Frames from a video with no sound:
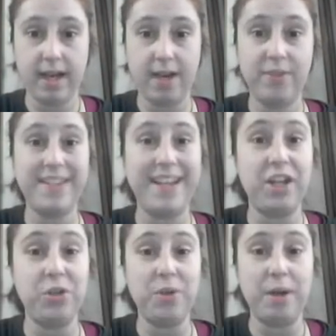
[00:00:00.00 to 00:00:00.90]
obviously
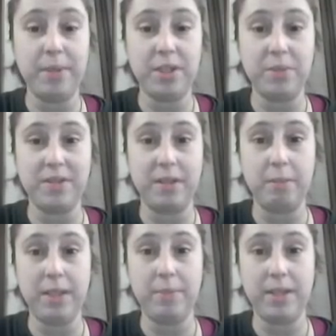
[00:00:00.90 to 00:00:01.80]
I knew how much it was going to
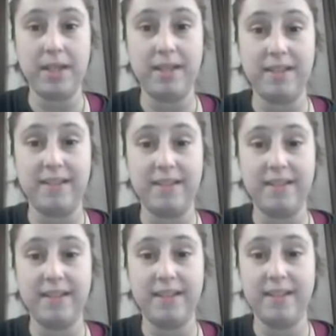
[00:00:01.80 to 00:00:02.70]
be because
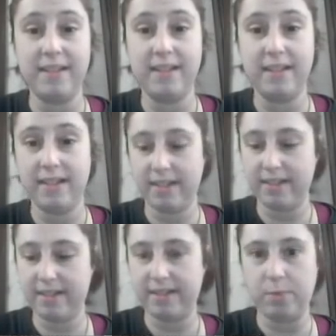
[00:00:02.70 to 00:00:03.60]

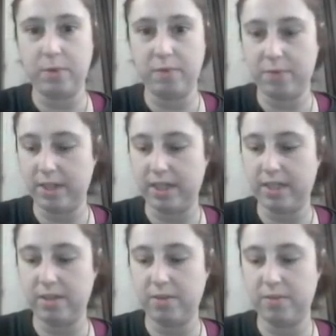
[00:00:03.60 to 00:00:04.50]
sixty-one
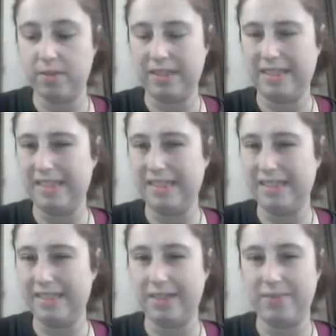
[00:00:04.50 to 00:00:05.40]
forty-two, is
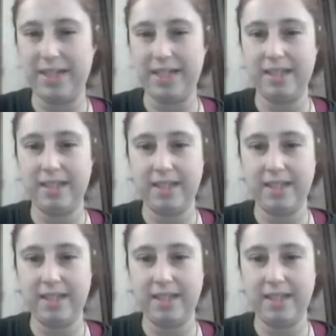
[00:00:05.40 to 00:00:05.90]
that right?